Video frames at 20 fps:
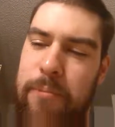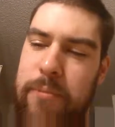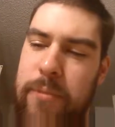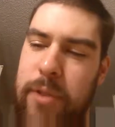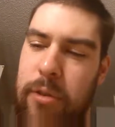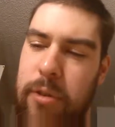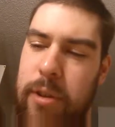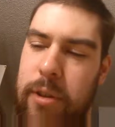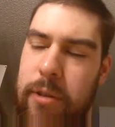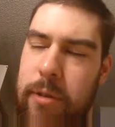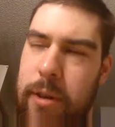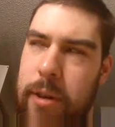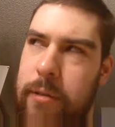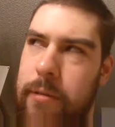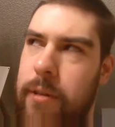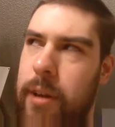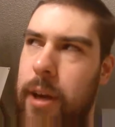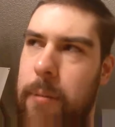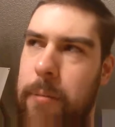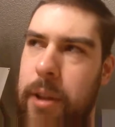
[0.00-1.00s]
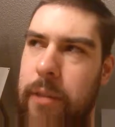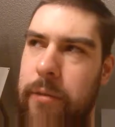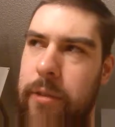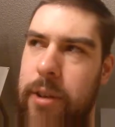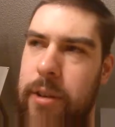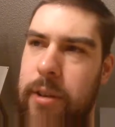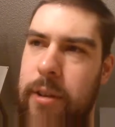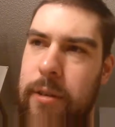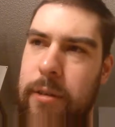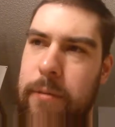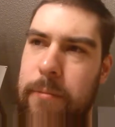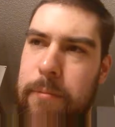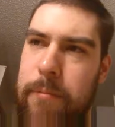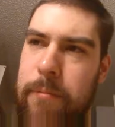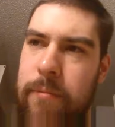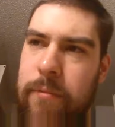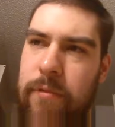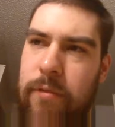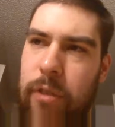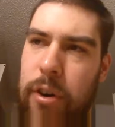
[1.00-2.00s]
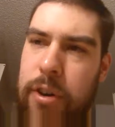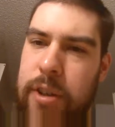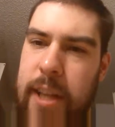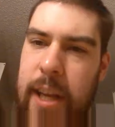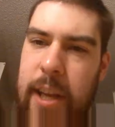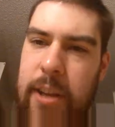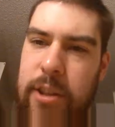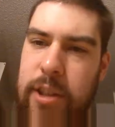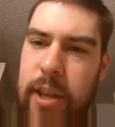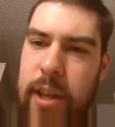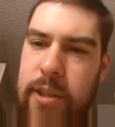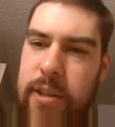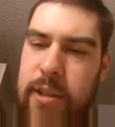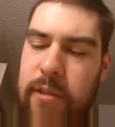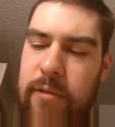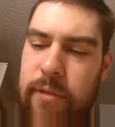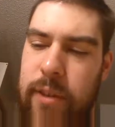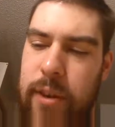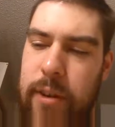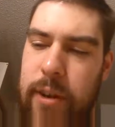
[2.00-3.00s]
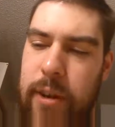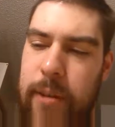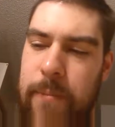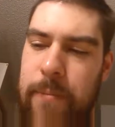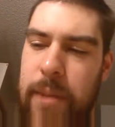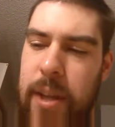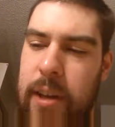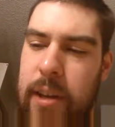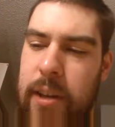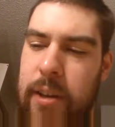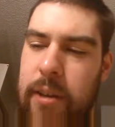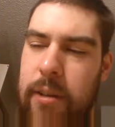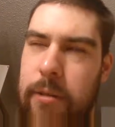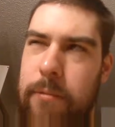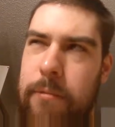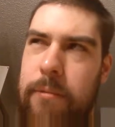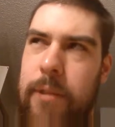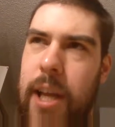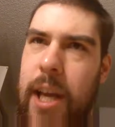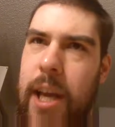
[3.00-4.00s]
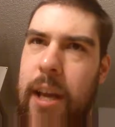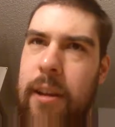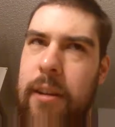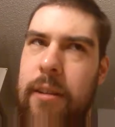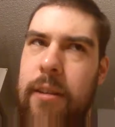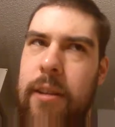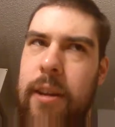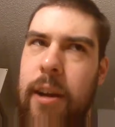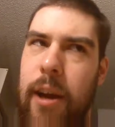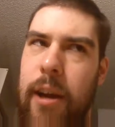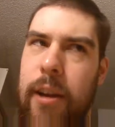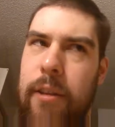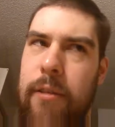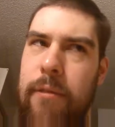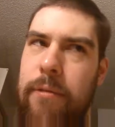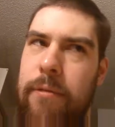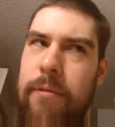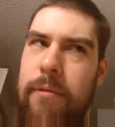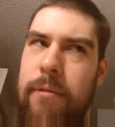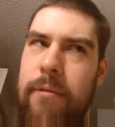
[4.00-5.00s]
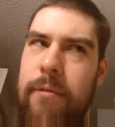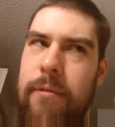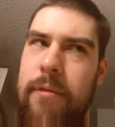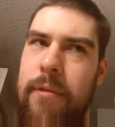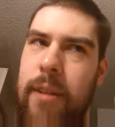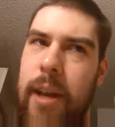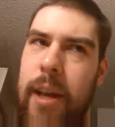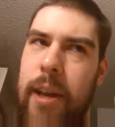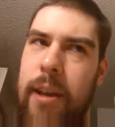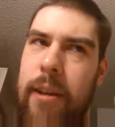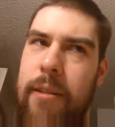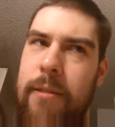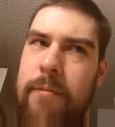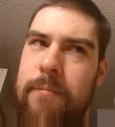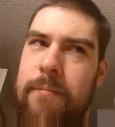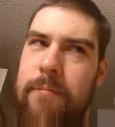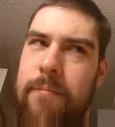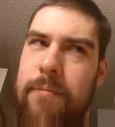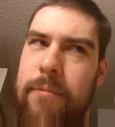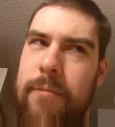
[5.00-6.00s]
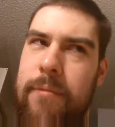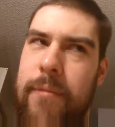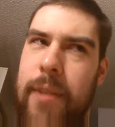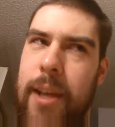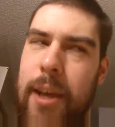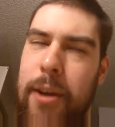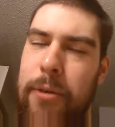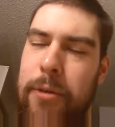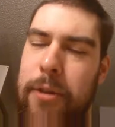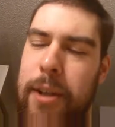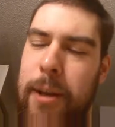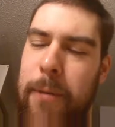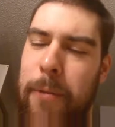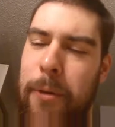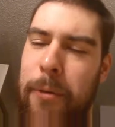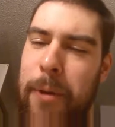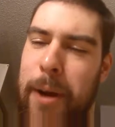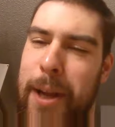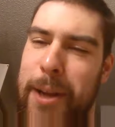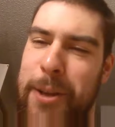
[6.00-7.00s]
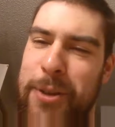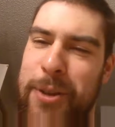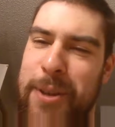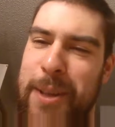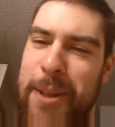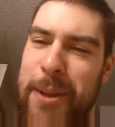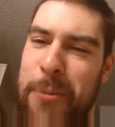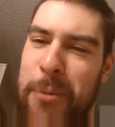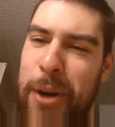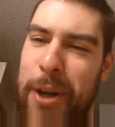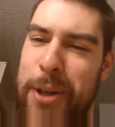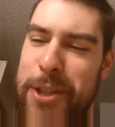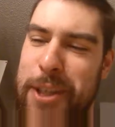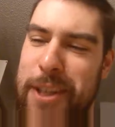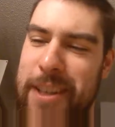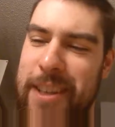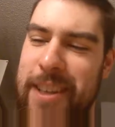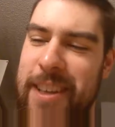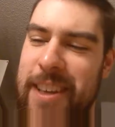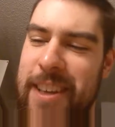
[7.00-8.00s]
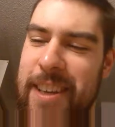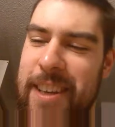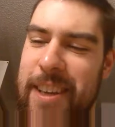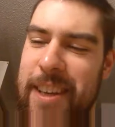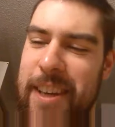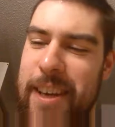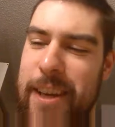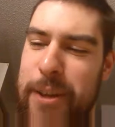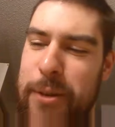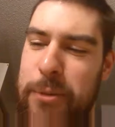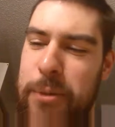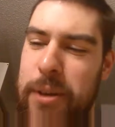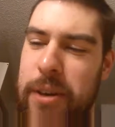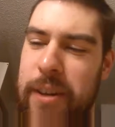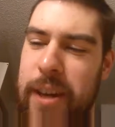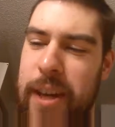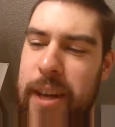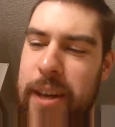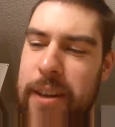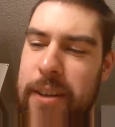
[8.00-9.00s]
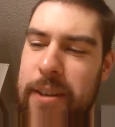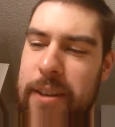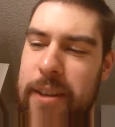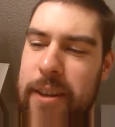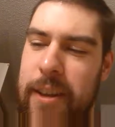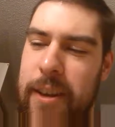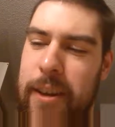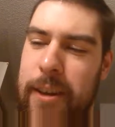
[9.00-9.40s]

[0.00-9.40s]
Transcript: due to, I believe it was a first stage engine failure. So that kind of like killed some of my interest in the project, as well as